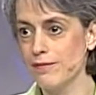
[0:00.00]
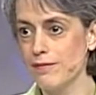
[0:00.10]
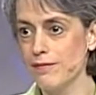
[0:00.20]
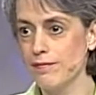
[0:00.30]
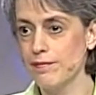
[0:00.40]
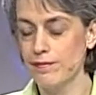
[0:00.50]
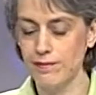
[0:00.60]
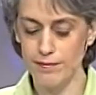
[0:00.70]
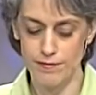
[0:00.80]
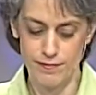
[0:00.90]

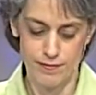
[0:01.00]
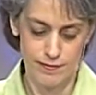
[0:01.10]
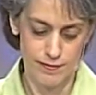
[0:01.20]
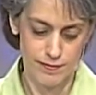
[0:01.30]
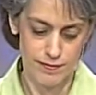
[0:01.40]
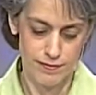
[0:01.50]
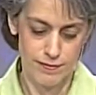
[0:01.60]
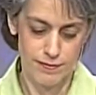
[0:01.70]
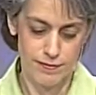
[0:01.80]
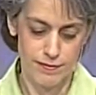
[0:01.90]

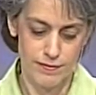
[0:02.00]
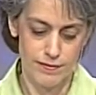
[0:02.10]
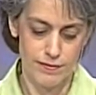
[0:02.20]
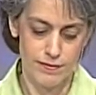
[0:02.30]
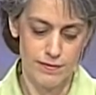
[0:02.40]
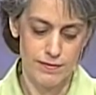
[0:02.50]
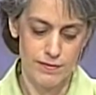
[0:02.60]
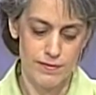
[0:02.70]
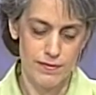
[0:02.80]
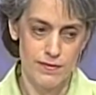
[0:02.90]

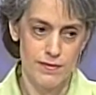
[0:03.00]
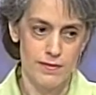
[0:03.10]
[no speech]